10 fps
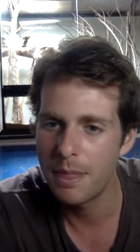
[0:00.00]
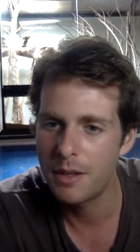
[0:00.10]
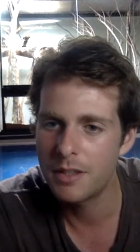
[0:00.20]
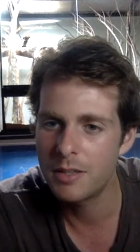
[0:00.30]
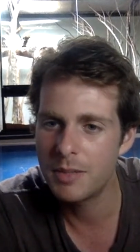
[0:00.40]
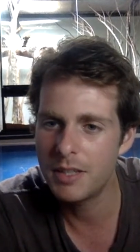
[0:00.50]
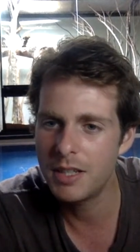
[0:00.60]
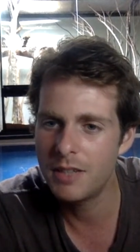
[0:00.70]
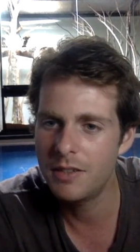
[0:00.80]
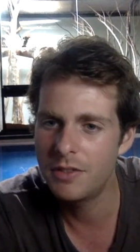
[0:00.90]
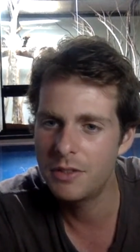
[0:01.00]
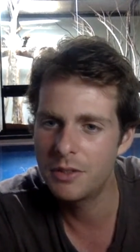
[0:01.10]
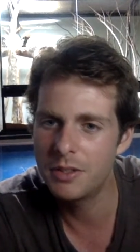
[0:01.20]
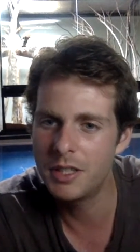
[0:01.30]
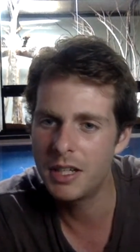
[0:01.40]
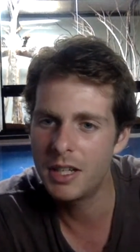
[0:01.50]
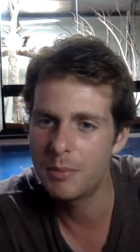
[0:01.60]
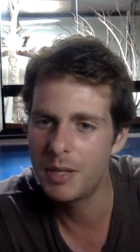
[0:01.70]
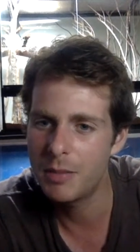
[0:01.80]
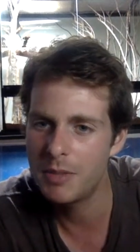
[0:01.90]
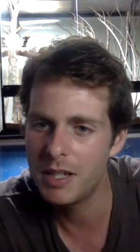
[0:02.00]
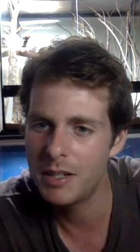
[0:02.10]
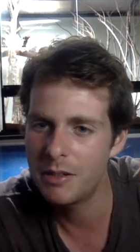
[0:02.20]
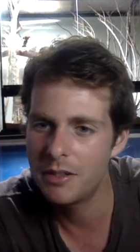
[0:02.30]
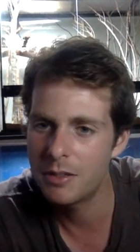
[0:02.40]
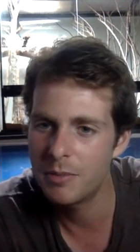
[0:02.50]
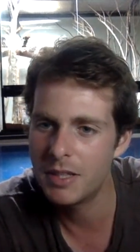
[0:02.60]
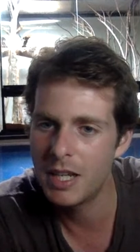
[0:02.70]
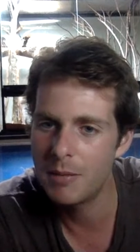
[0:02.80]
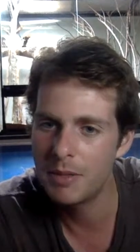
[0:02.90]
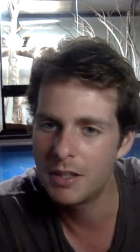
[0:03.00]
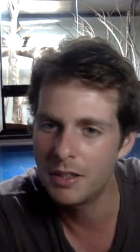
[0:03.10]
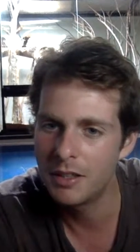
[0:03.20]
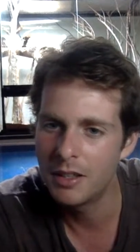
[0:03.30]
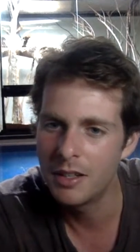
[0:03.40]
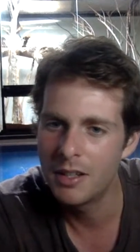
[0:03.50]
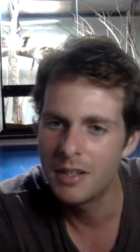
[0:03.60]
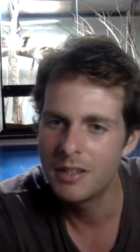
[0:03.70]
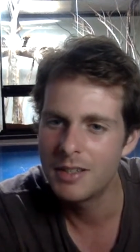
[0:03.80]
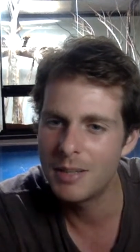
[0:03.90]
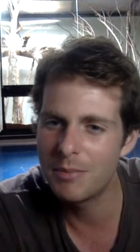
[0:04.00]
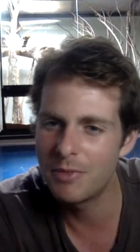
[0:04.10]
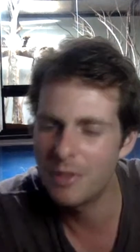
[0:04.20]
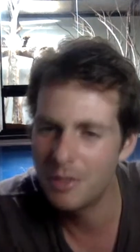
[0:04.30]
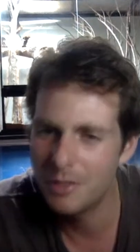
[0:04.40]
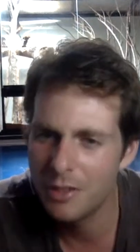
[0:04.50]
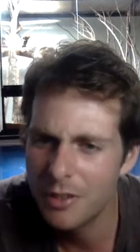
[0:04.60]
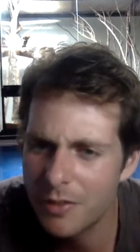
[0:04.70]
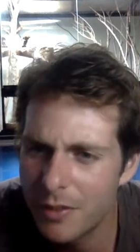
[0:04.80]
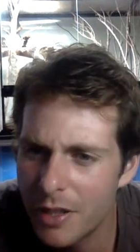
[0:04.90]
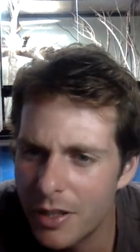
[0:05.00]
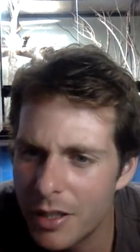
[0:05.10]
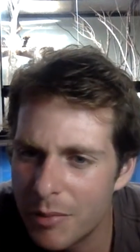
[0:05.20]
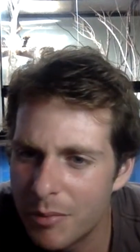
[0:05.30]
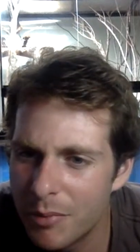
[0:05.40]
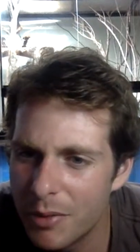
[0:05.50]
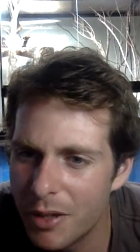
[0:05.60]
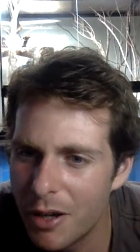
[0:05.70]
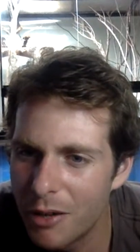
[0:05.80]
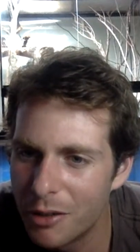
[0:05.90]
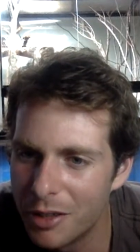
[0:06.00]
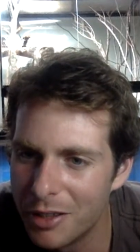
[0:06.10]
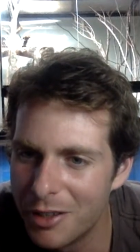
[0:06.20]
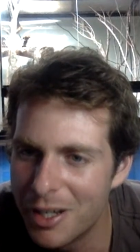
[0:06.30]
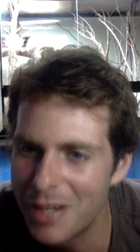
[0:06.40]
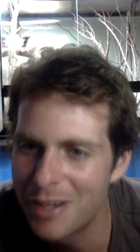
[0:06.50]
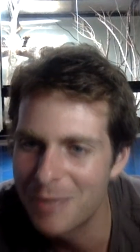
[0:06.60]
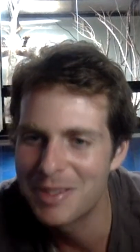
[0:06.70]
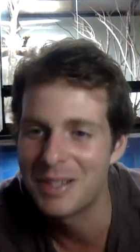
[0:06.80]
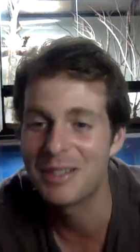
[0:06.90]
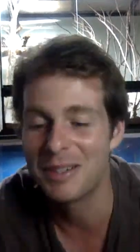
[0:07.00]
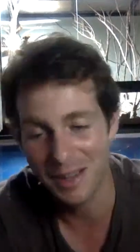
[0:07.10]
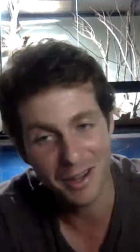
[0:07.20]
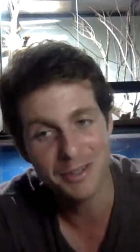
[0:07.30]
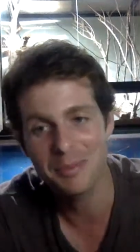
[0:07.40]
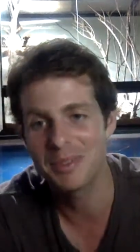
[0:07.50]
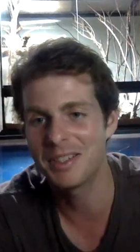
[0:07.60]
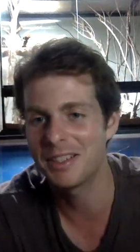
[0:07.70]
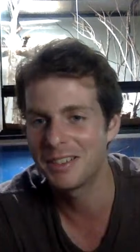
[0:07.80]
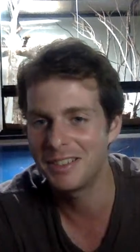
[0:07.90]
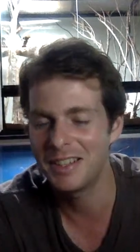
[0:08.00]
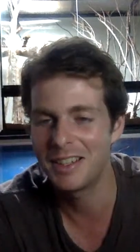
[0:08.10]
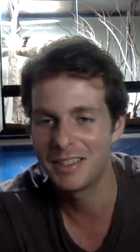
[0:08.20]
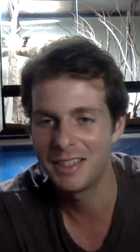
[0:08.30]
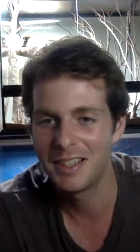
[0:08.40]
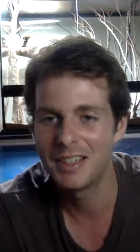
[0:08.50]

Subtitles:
suspect that even if you could get a pygmy, it would just be keeping deep dirt vivarium with a hole in it 99%. 100%. Yeah,